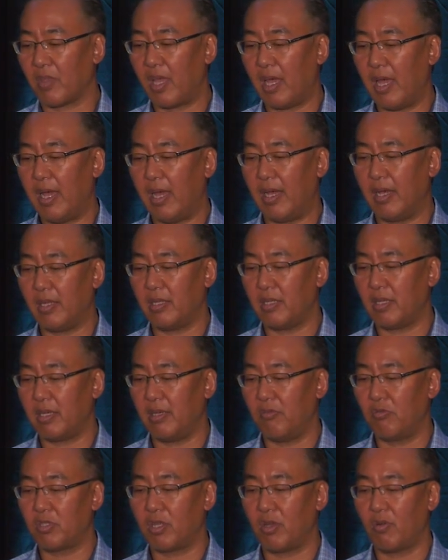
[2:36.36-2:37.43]
And
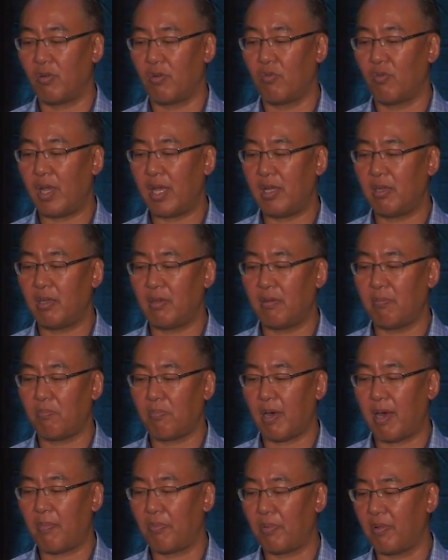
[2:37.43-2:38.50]
it was a random
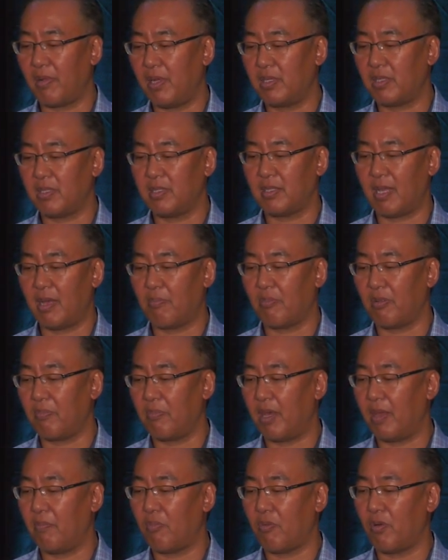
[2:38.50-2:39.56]
population sample of
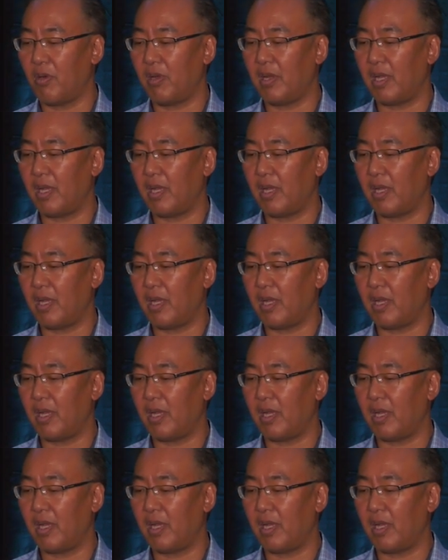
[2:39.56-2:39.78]
men born